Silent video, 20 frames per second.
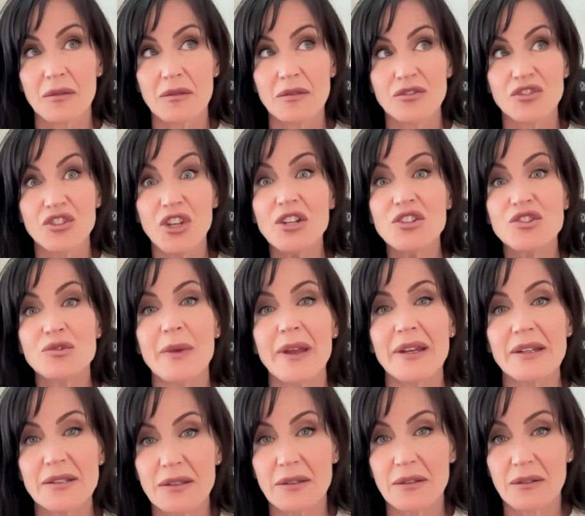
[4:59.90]

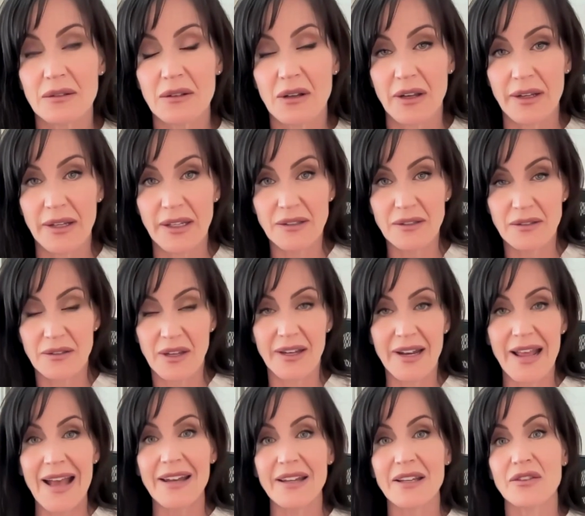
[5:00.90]
judgment on it, not
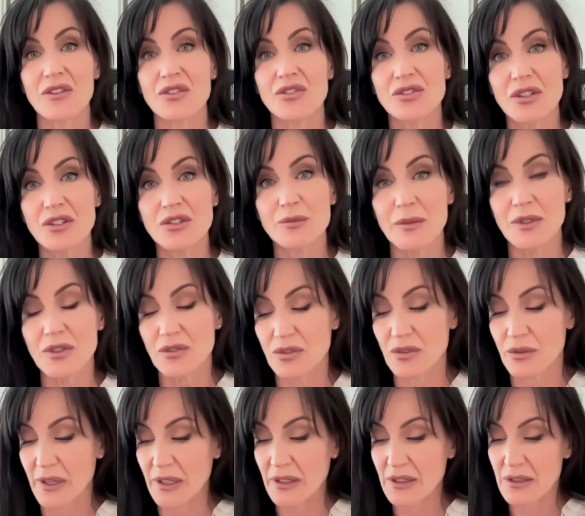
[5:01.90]
adding the judgment
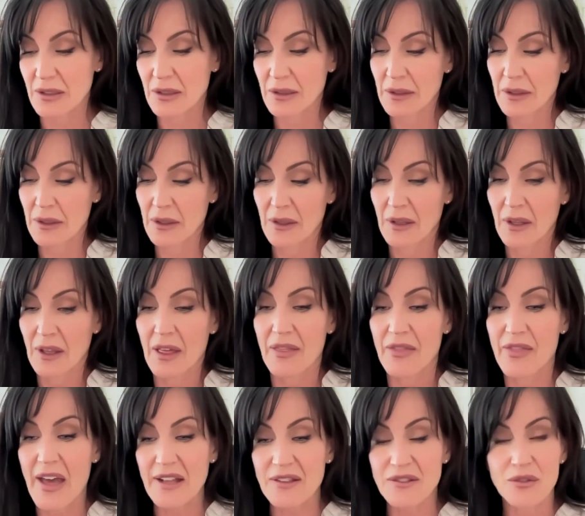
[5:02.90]
to it,
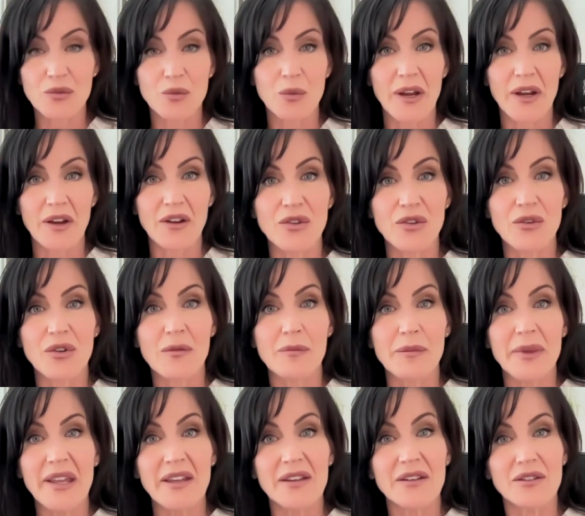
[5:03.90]
that's where can
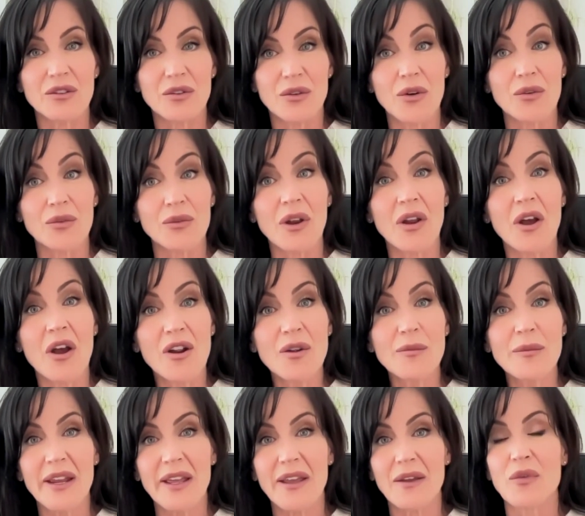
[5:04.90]
be in your own
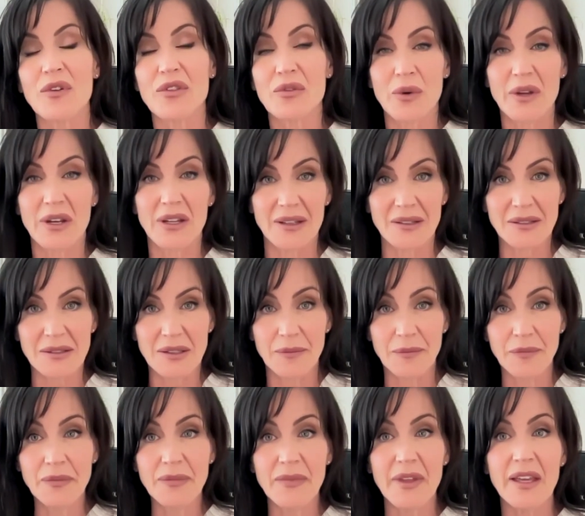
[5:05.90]
harmony with what is,
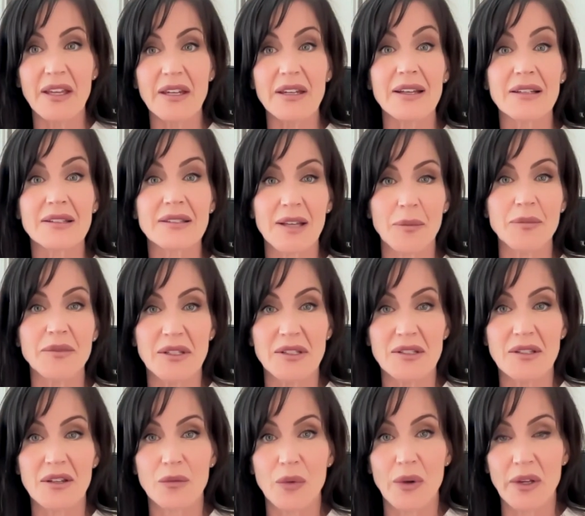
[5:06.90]
in
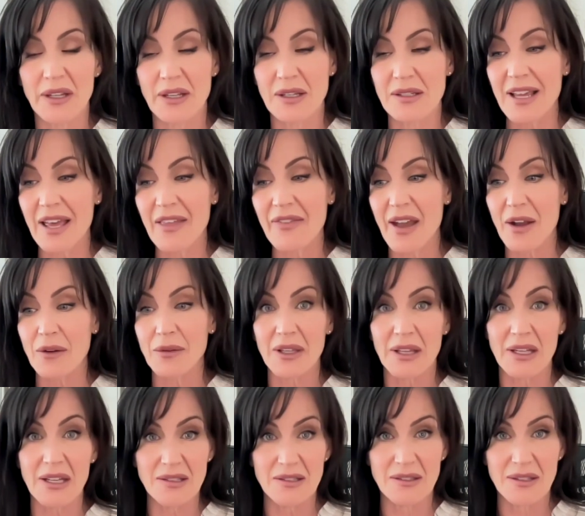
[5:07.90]
acceptance of what is. And that
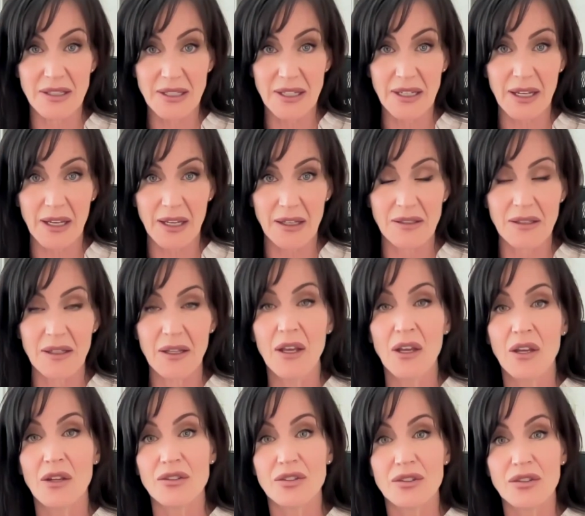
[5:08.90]
really is the ticket
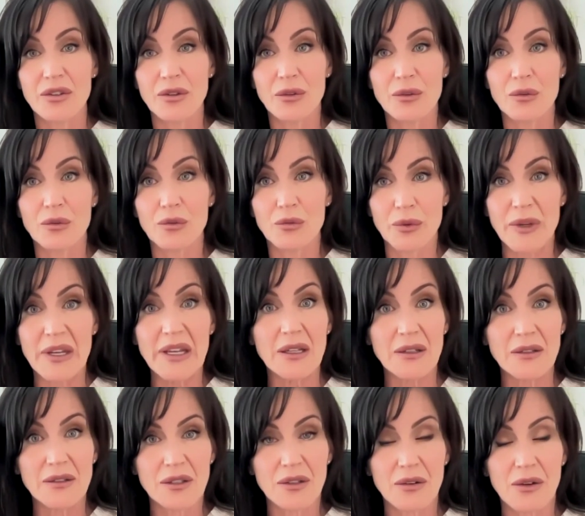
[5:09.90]
to
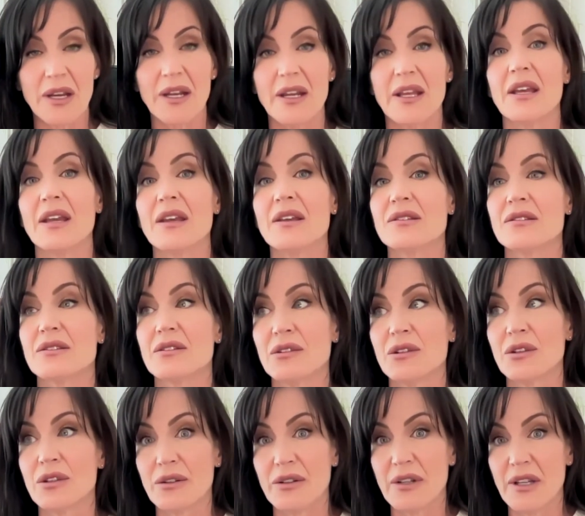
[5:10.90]
reintegrating, is
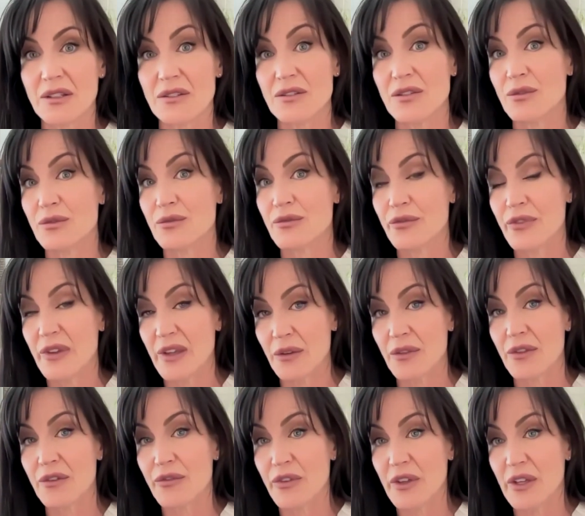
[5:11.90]
learning to feel
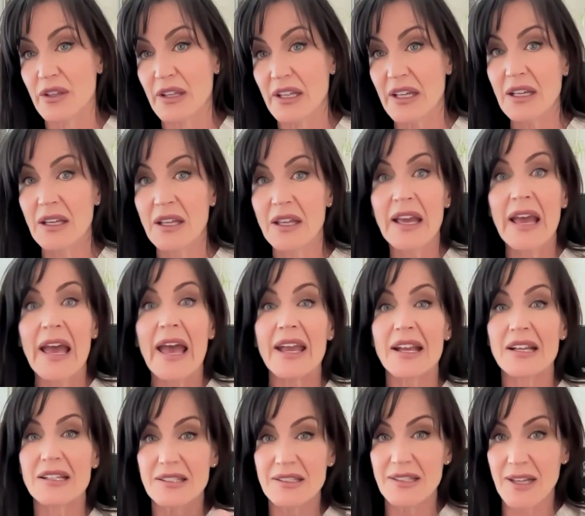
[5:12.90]
the feeling,
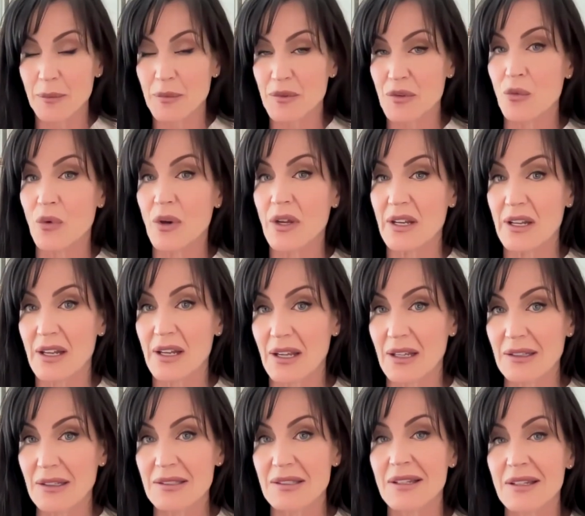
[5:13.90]
accept what it
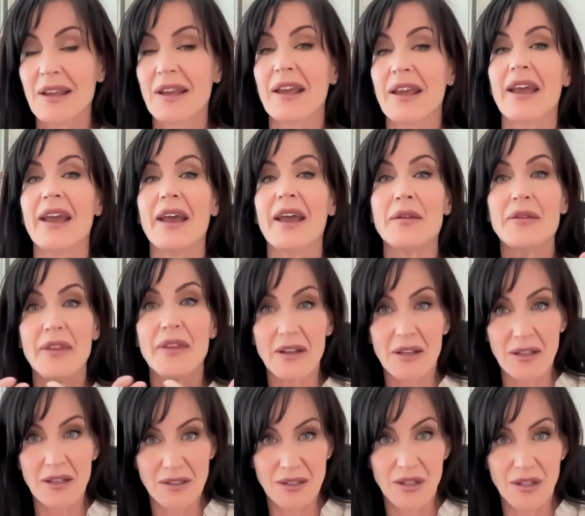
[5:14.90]
is, and then
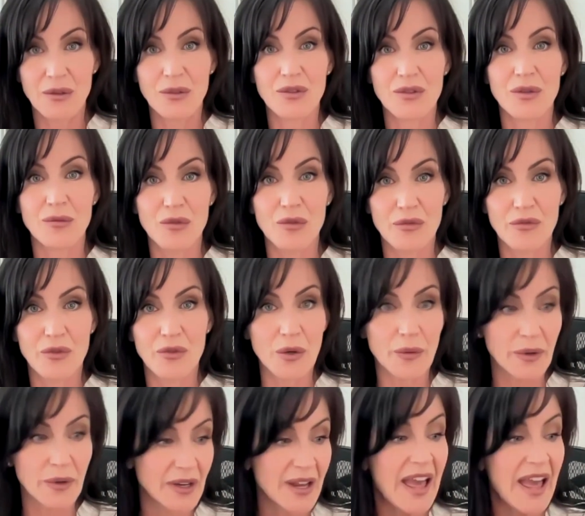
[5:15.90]
continue to move
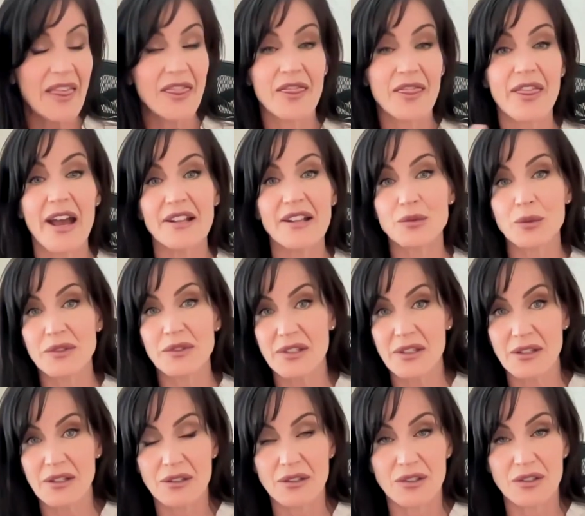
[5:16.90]
forward. That's what's
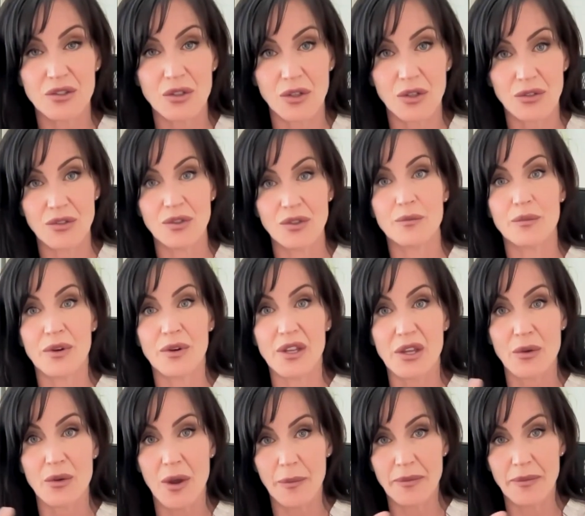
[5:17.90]
going to start to bring
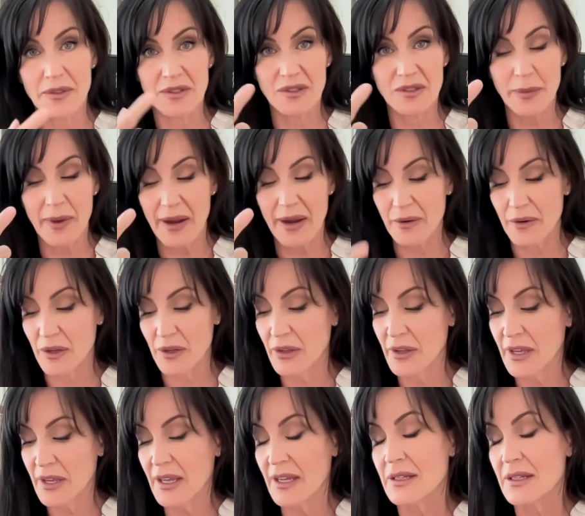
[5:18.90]
you up this spiral.